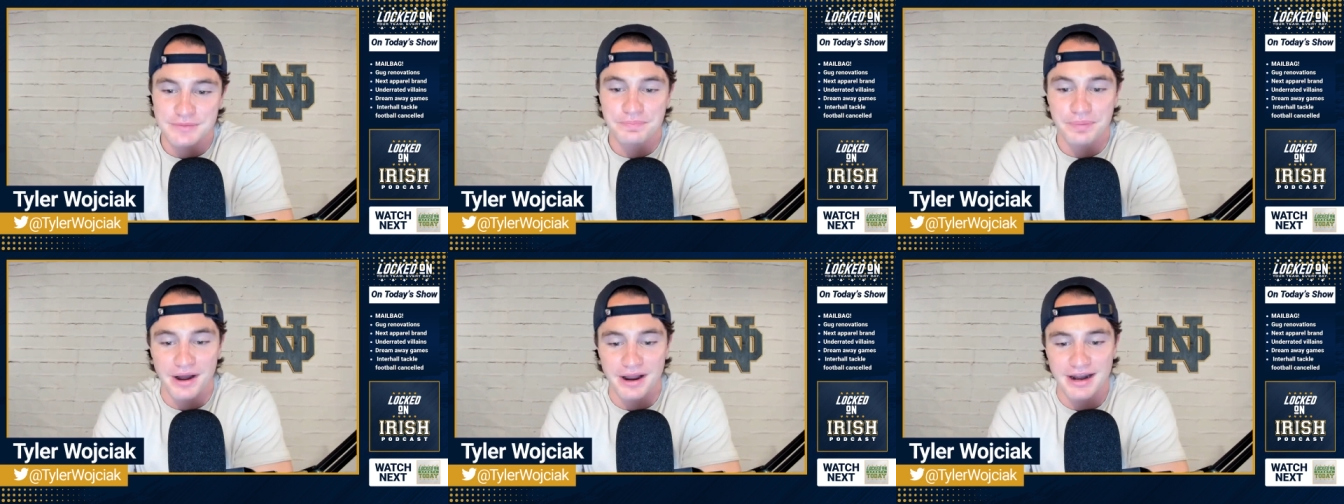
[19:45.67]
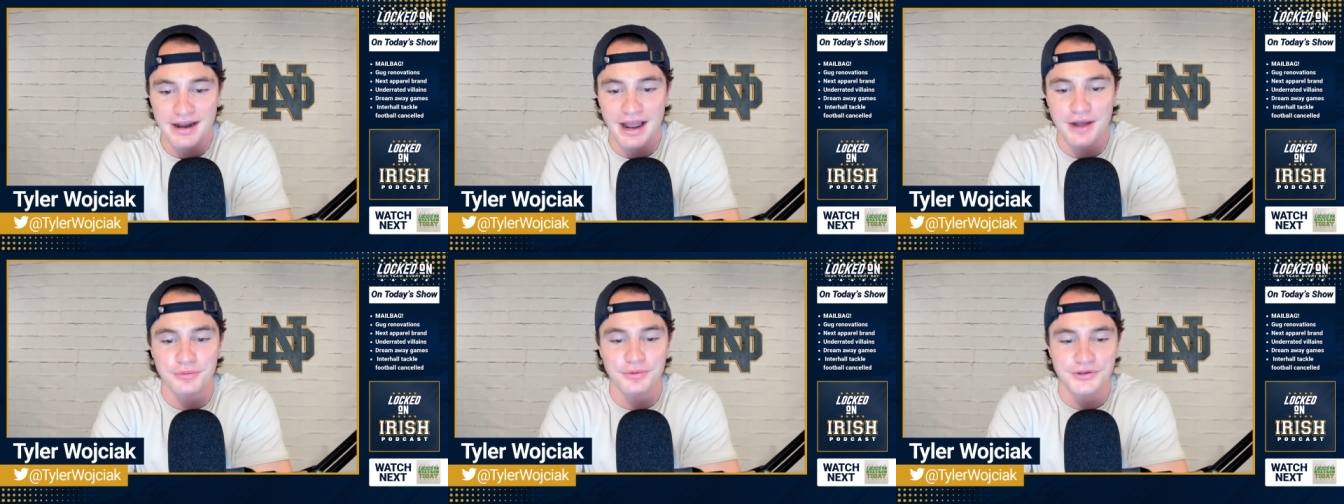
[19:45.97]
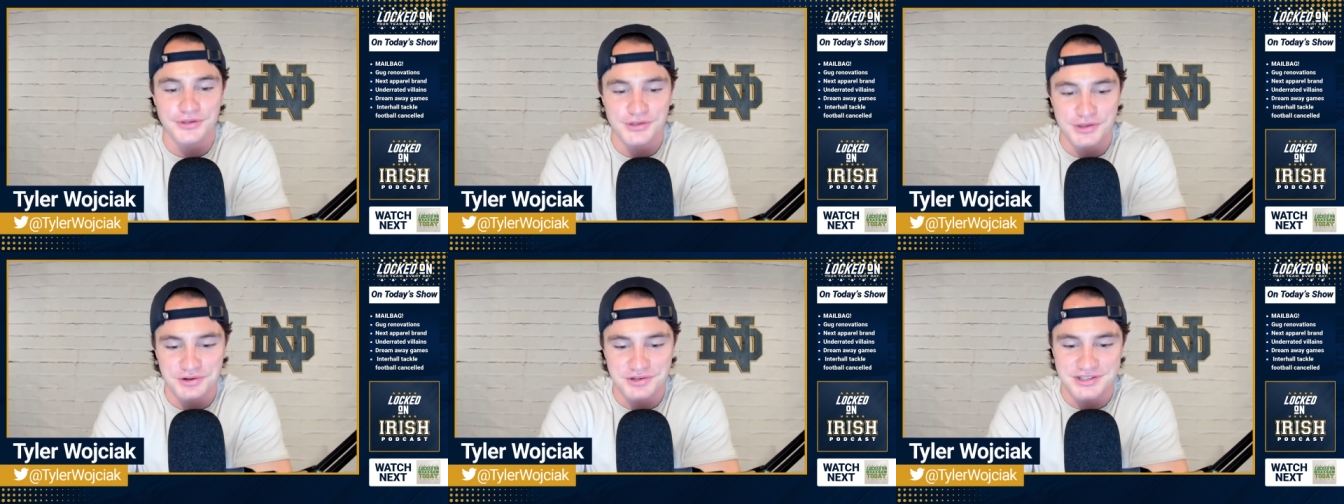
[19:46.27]
but I
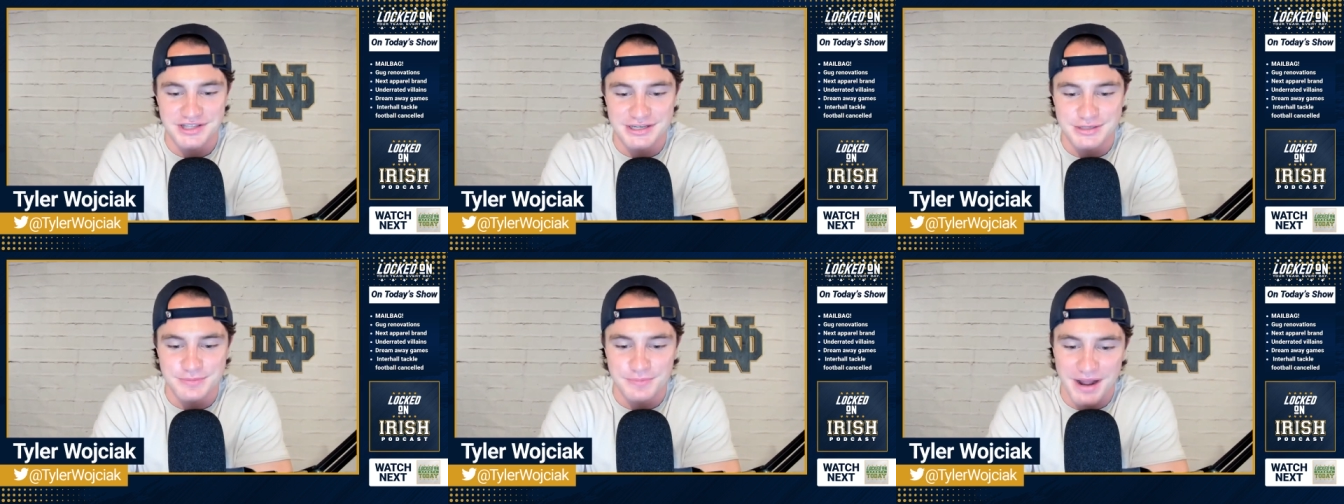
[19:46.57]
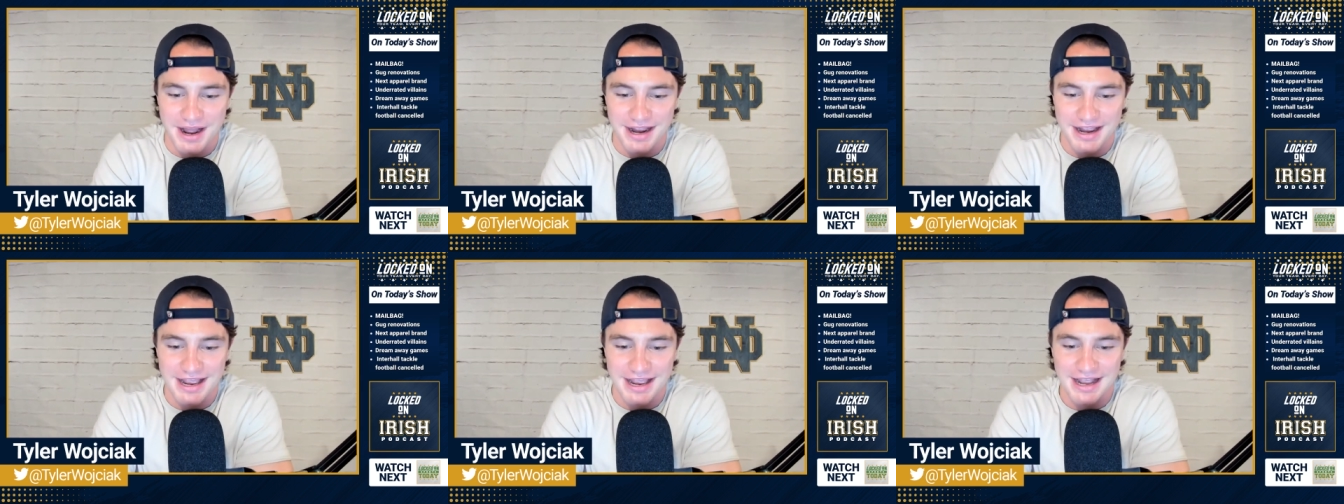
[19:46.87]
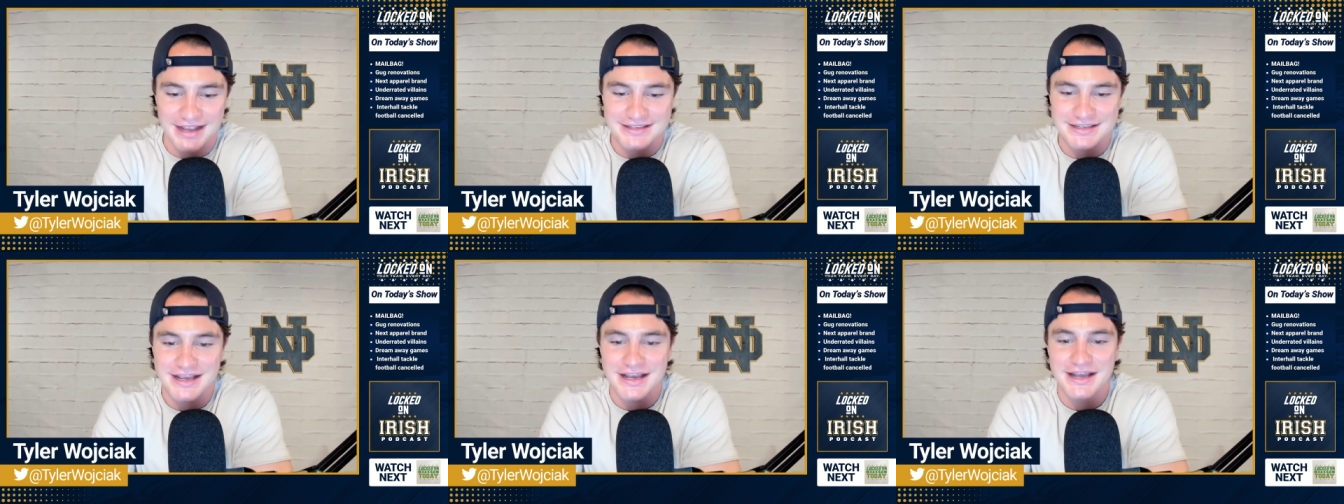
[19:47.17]
will use this
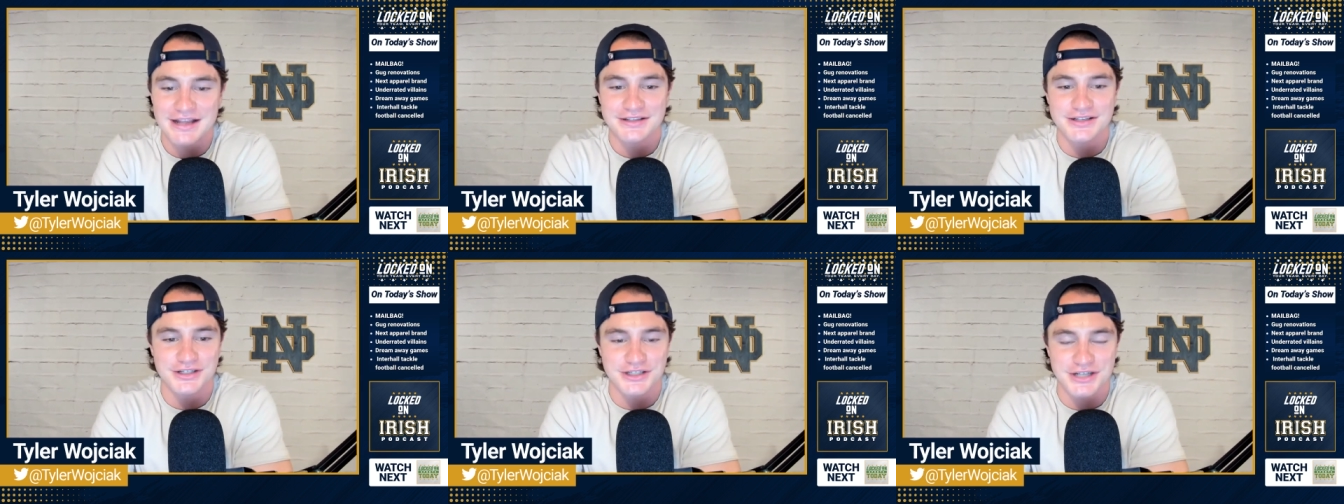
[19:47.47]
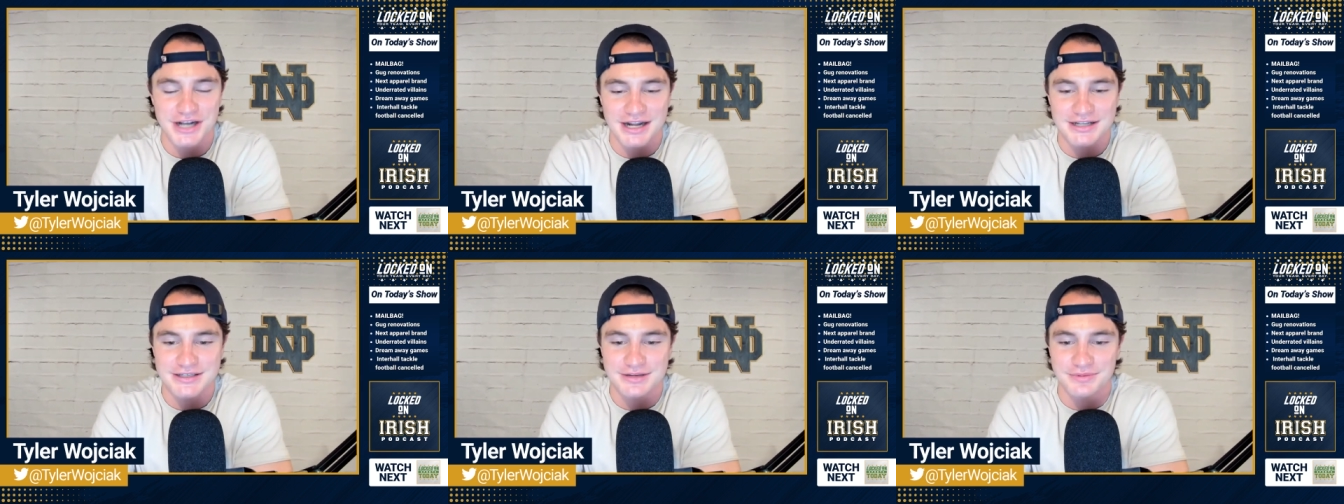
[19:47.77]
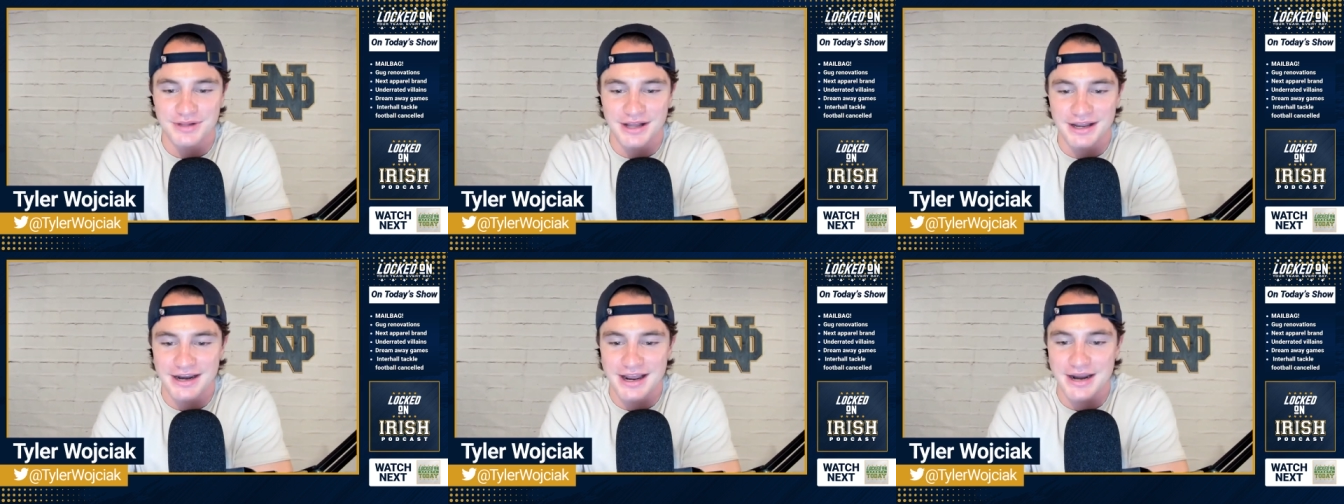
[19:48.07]
podcast to shine
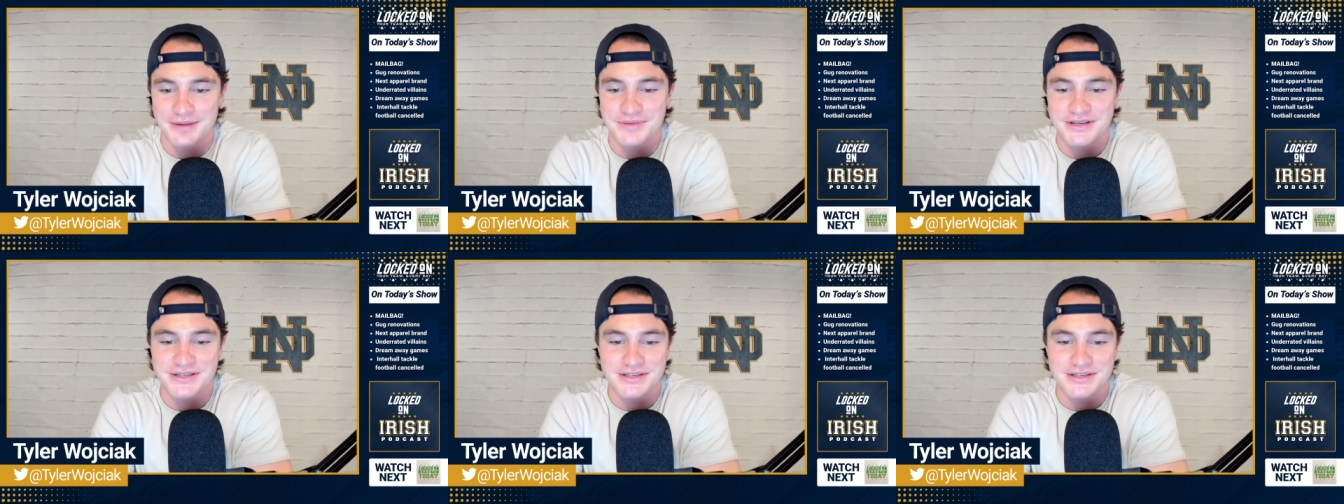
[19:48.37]
some light on him.